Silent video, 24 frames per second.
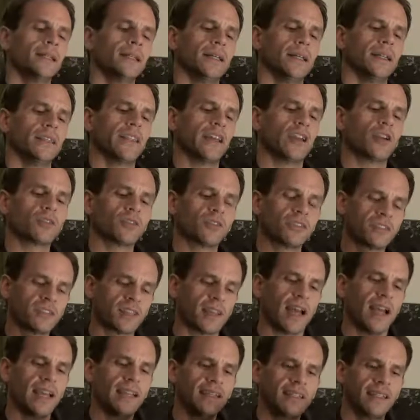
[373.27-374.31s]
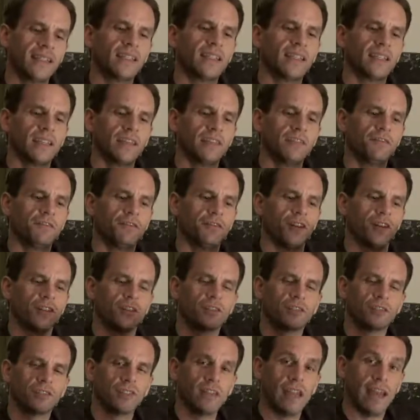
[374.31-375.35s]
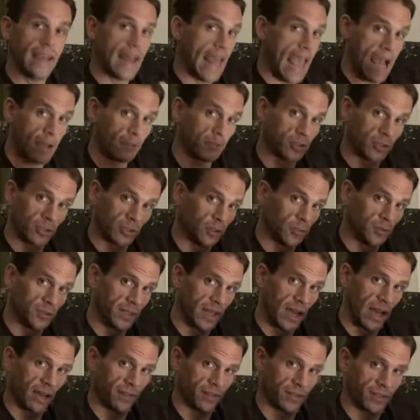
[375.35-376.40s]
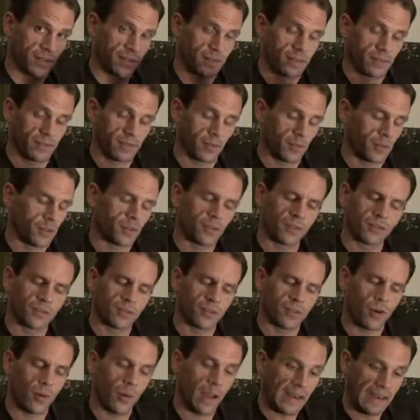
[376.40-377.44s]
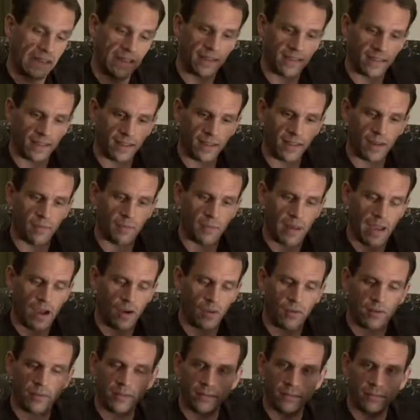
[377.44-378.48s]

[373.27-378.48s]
that are designed to give an absolute novice, someone who doesn't know anything about